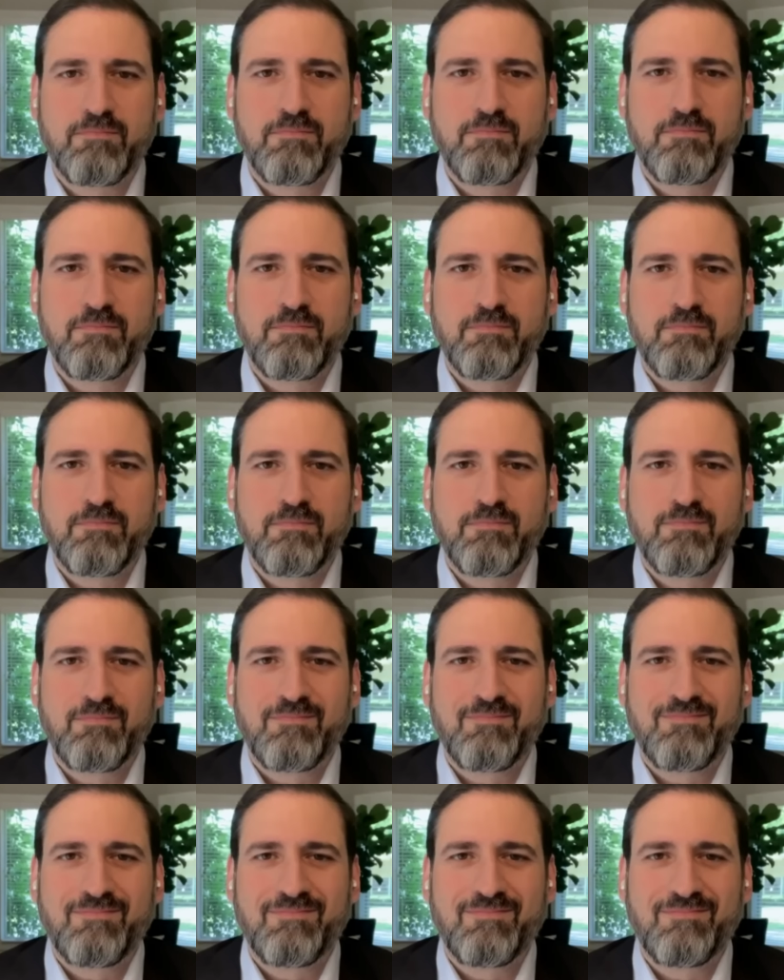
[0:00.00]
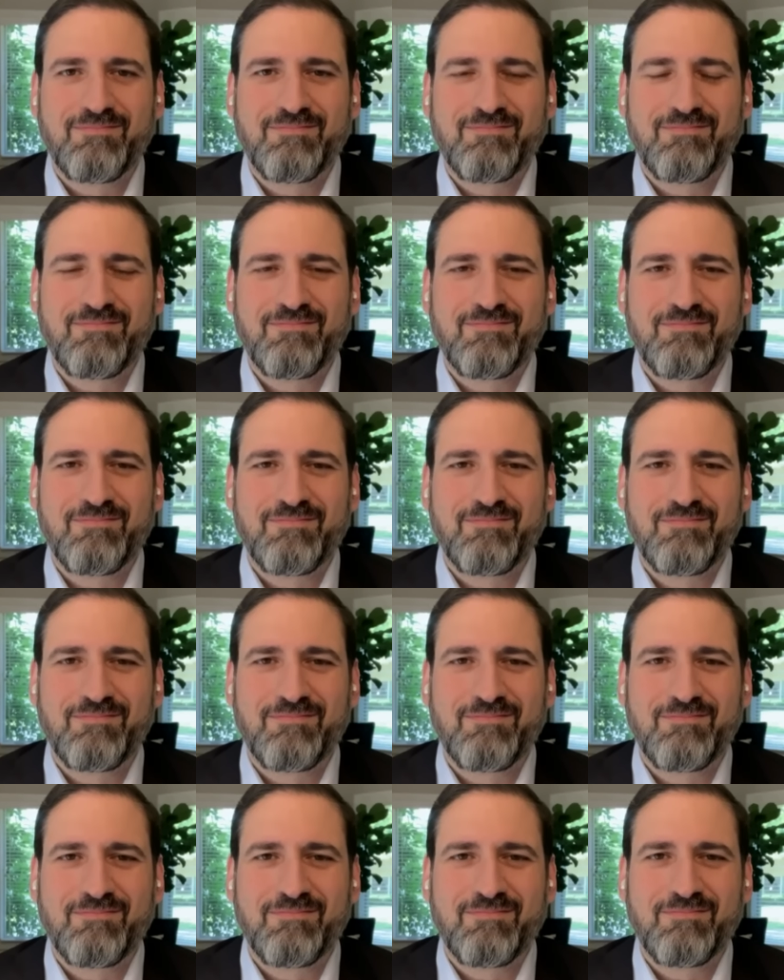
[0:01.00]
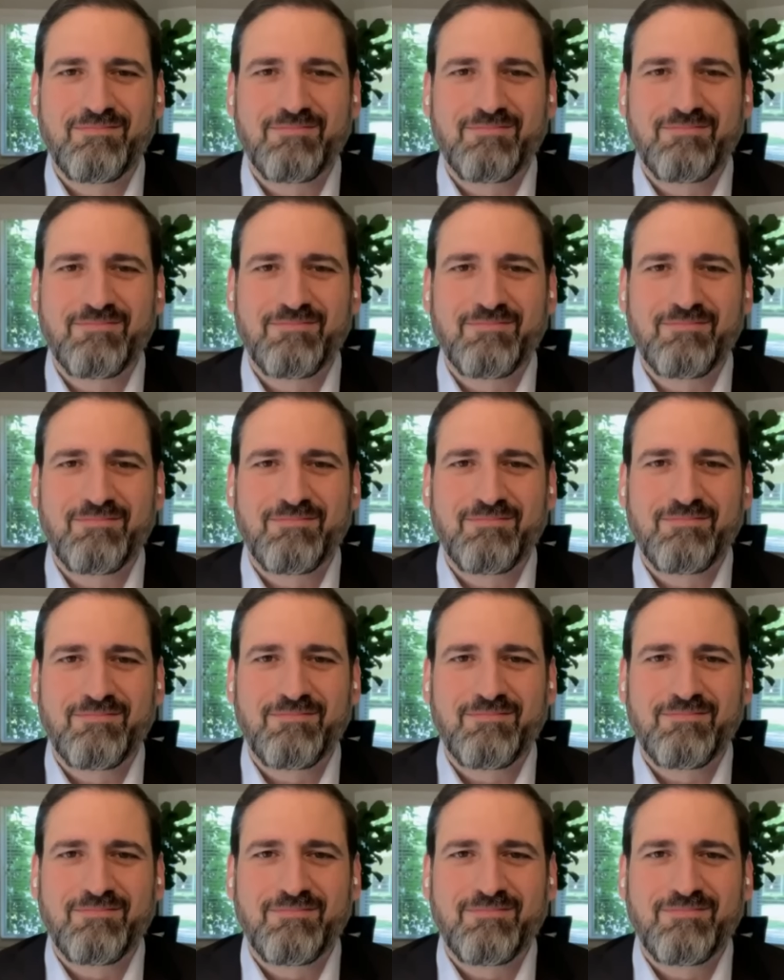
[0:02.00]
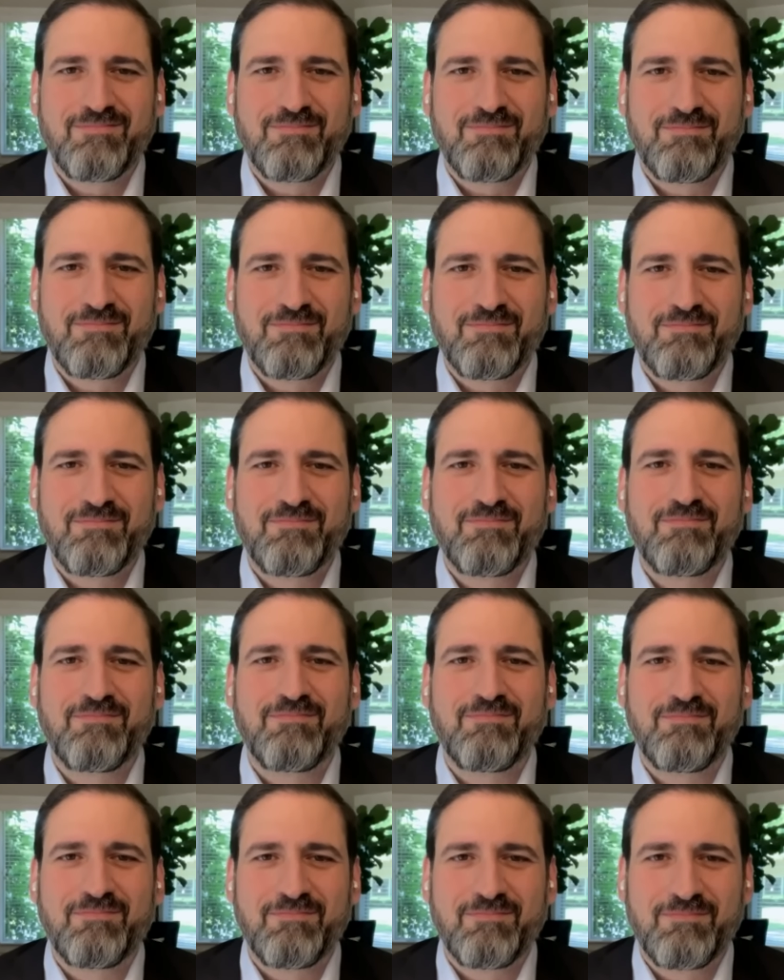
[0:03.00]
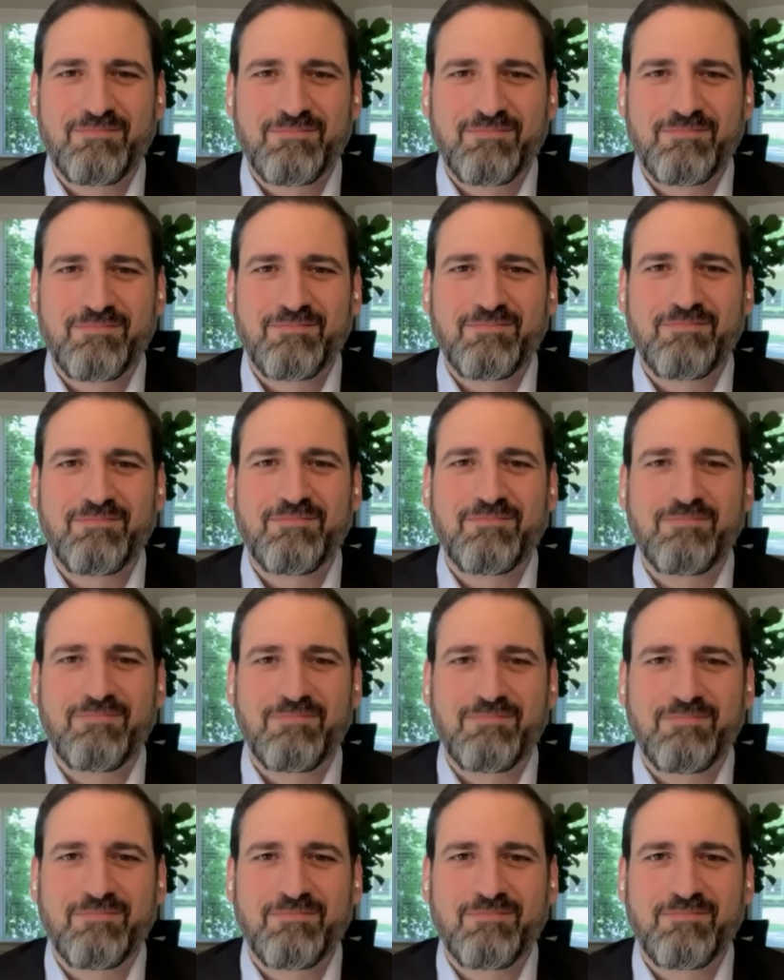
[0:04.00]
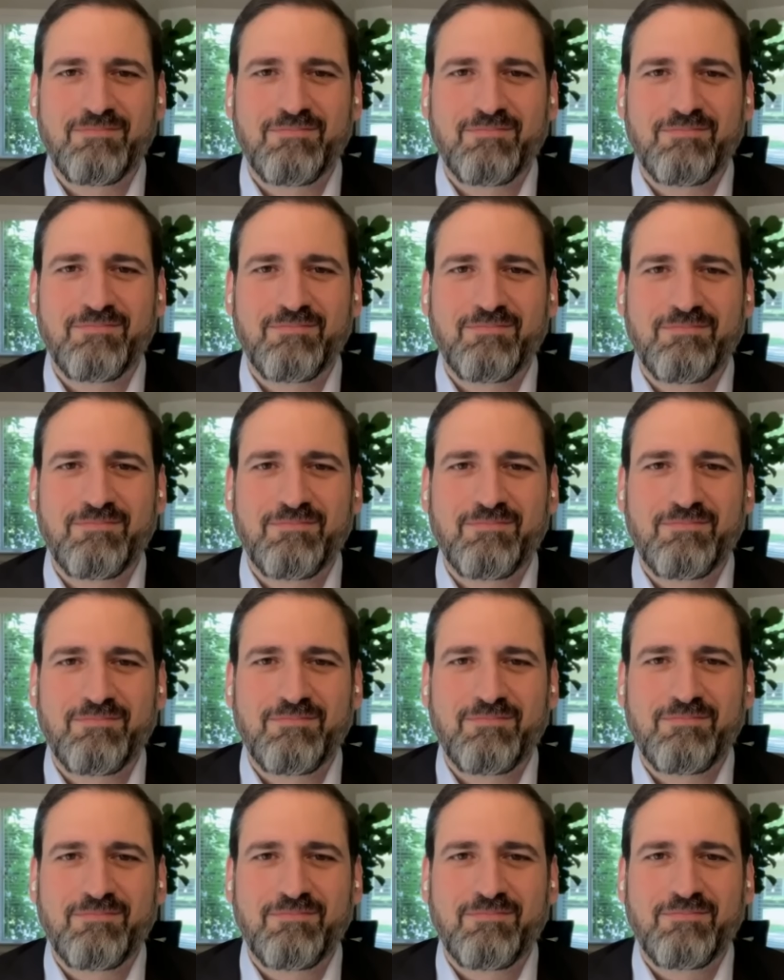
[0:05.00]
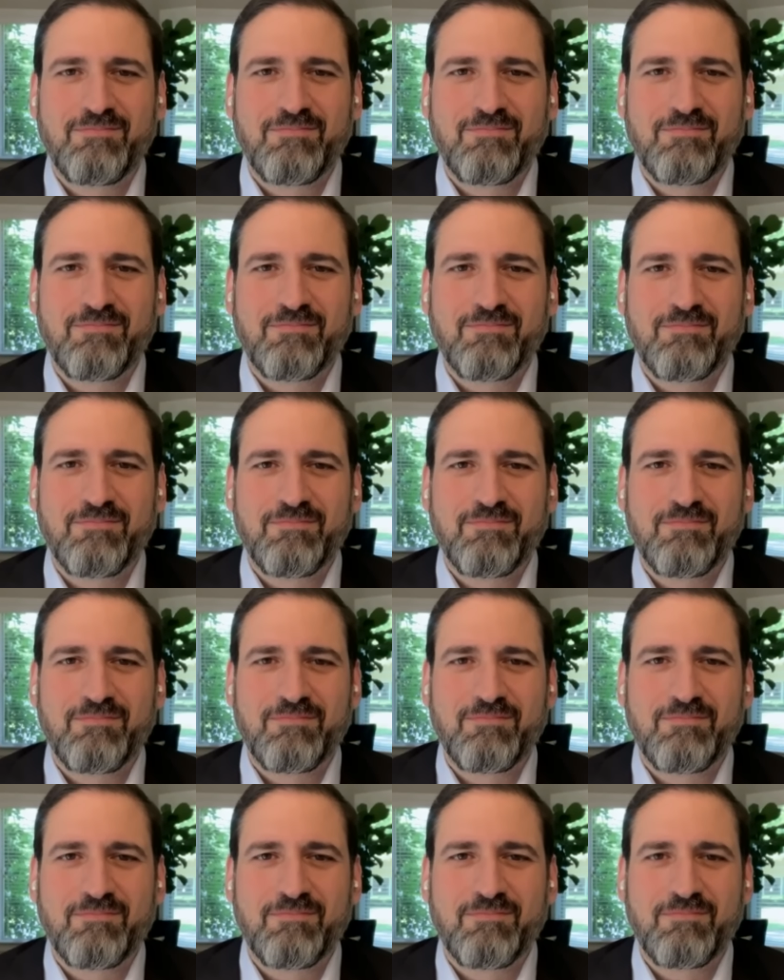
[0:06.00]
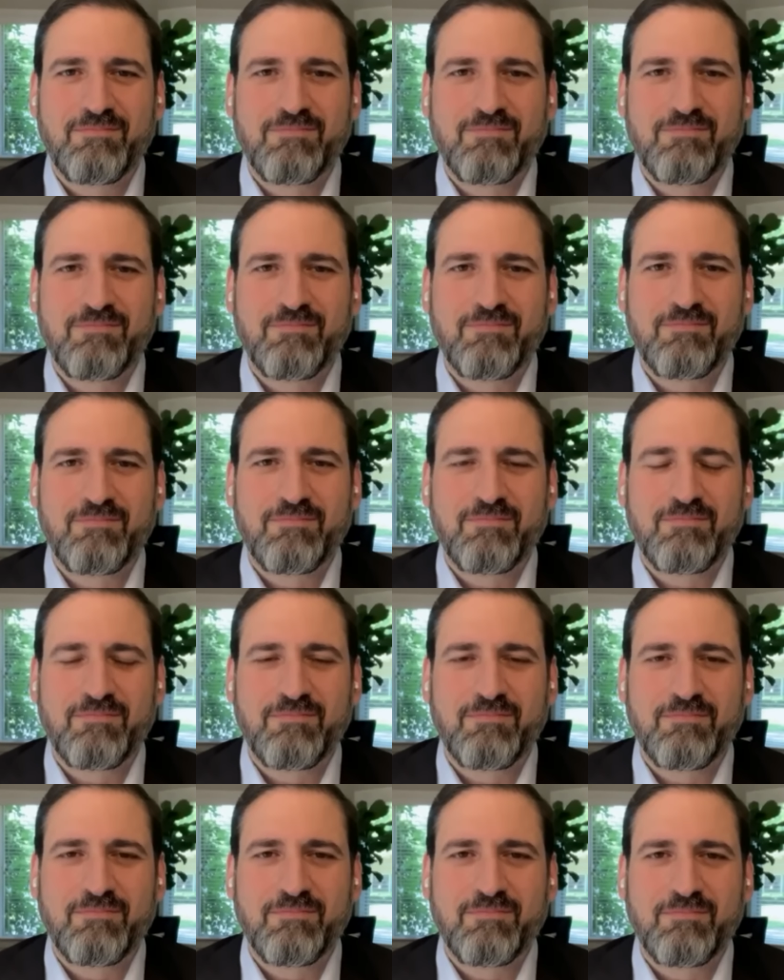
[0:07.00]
(silent)